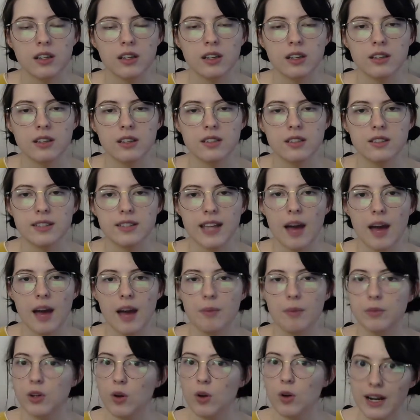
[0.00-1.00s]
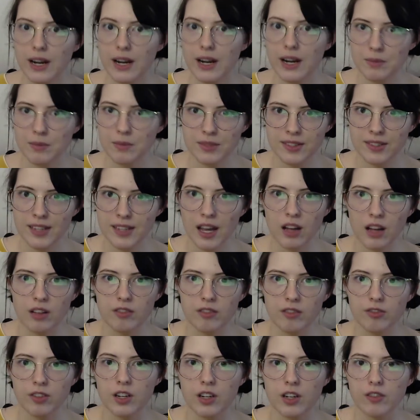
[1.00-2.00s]
Sam nor
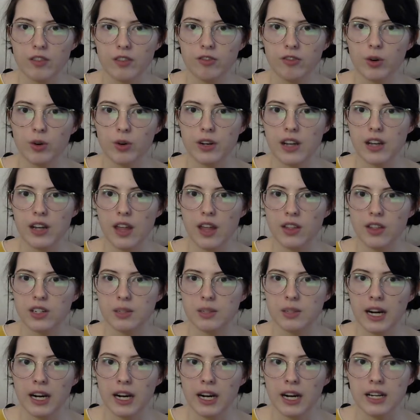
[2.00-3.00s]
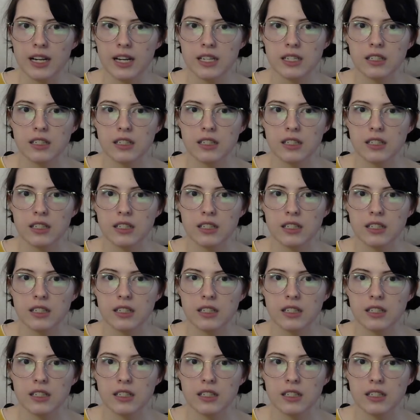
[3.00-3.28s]
himself could afford another demerit.